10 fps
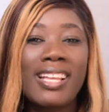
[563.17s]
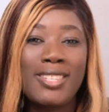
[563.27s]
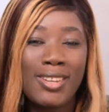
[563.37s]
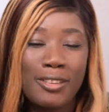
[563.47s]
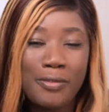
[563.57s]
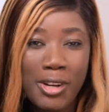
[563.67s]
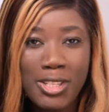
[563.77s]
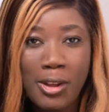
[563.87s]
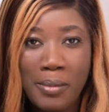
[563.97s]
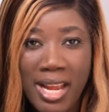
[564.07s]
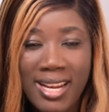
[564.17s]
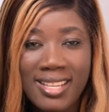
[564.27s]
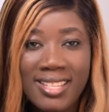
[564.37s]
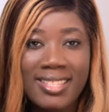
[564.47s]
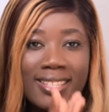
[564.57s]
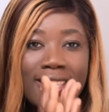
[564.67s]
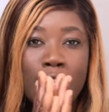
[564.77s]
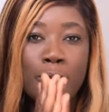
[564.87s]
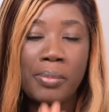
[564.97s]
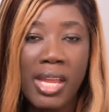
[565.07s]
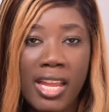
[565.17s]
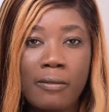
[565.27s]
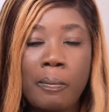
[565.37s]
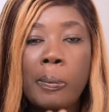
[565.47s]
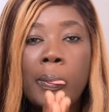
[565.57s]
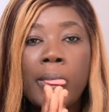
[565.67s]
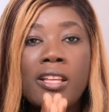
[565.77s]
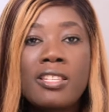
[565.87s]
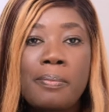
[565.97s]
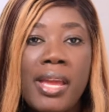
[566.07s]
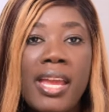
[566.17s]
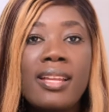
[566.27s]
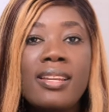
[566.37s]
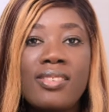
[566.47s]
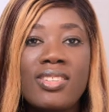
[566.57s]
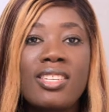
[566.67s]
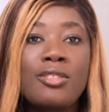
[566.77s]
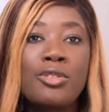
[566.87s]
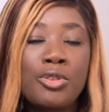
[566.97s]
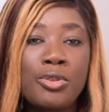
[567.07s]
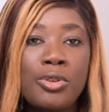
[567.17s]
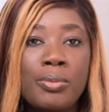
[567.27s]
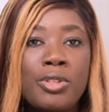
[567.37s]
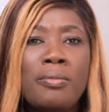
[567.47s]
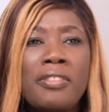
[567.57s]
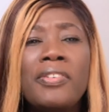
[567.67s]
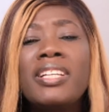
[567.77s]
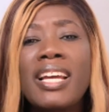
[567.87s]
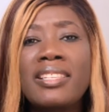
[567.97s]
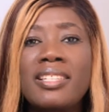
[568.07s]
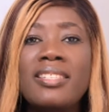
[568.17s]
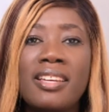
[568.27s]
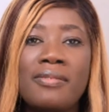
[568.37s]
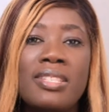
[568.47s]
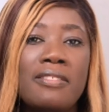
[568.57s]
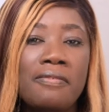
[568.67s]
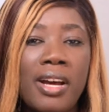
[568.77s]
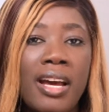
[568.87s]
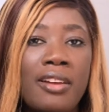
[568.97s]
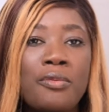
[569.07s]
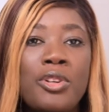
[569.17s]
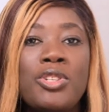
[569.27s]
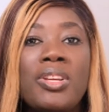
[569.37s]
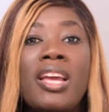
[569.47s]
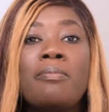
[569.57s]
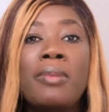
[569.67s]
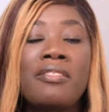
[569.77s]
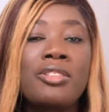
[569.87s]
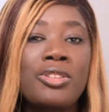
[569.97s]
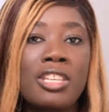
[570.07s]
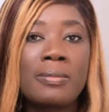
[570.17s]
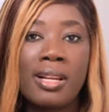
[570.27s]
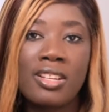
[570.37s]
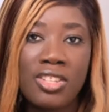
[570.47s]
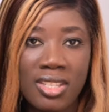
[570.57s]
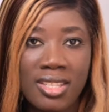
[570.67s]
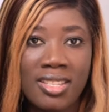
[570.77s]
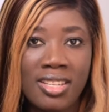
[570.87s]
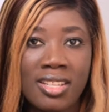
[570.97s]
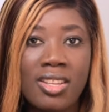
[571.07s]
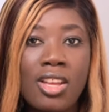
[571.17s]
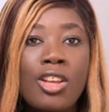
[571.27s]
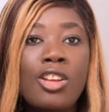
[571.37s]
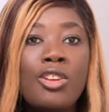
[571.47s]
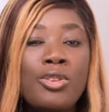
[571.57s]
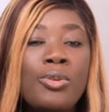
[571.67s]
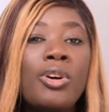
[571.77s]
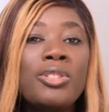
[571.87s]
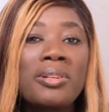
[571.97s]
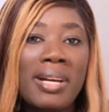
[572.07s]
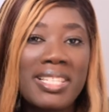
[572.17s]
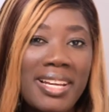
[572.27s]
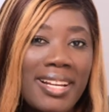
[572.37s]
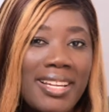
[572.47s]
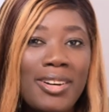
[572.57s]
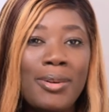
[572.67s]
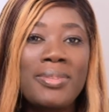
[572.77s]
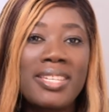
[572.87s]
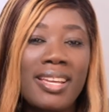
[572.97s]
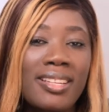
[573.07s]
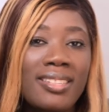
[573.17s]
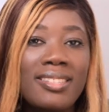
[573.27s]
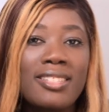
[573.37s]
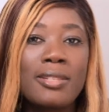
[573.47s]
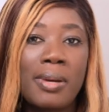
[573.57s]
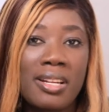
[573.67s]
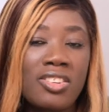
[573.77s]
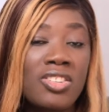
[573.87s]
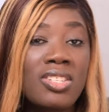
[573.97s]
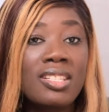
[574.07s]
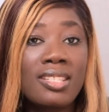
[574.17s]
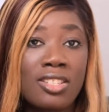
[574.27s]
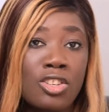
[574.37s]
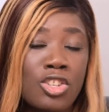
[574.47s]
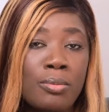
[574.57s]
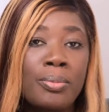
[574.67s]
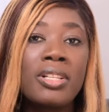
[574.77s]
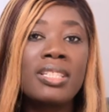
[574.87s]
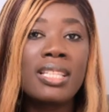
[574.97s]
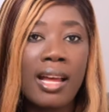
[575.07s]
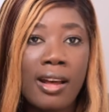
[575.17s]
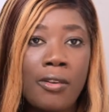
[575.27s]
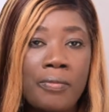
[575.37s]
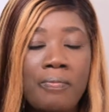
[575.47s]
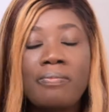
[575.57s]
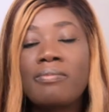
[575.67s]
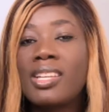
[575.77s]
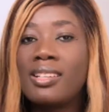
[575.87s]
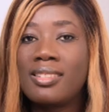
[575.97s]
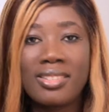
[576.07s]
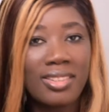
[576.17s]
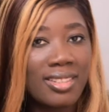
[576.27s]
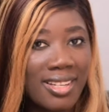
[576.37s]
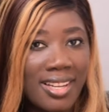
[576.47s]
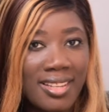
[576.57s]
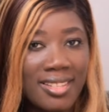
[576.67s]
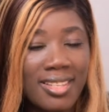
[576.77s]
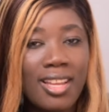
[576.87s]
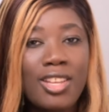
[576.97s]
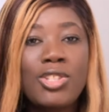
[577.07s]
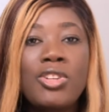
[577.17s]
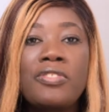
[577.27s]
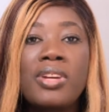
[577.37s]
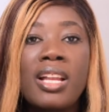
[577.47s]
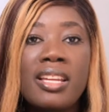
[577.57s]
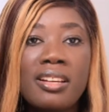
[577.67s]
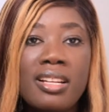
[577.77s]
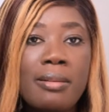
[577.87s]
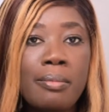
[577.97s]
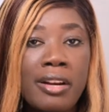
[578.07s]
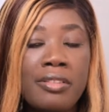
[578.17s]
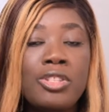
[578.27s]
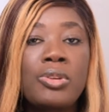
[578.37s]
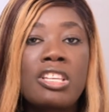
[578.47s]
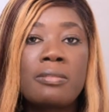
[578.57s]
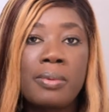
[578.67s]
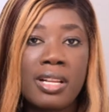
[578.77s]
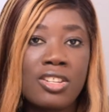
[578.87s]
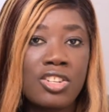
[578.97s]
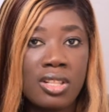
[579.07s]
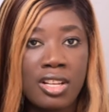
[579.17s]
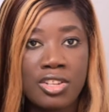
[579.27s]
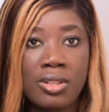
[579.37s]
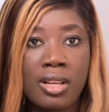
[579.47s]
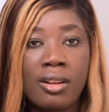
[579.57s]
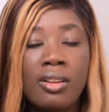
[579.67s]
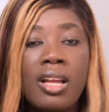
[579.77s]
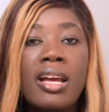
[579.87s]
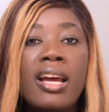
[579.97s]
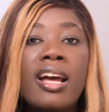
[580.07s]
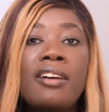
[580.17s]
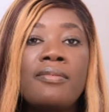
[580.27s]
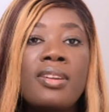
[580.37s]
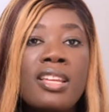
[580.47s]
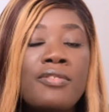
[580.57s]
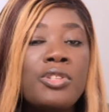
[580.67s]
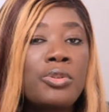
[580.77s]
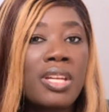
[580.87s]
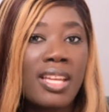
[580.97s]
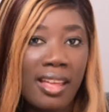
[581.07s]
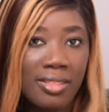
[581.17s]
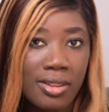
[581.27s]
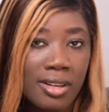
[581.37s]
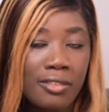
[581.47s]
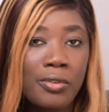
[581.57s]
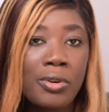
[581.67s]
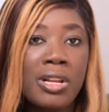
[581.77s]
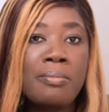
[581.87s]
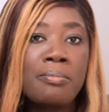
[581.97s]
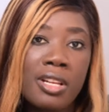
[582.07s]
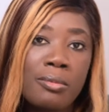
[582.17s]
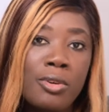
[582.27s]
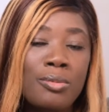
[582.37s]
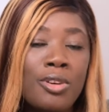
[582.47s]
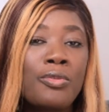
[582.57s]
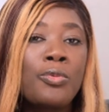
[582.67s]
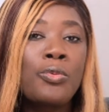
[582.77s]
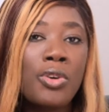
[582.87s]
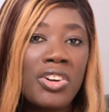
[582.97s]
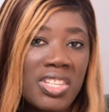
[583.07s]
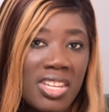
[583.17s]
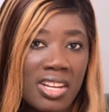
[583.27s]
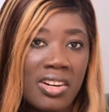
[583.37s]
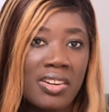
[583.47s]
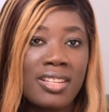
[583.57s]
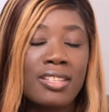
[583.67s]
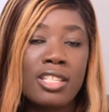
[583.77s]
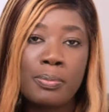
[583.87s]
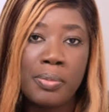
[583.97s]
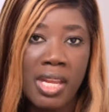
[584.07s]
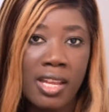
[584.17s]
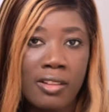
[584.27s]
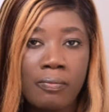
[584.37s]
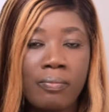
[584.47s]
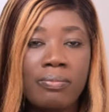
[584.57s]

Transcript: So the first on my list is Spain. Spain is in Europe. So before 1975, once you get married to a Spanish citizen, you automatically obtained Spanish citizenship. But now, it's not the case. So if you are legally married to a Spanish national and have lived together for a minimum of 1 year in Spain,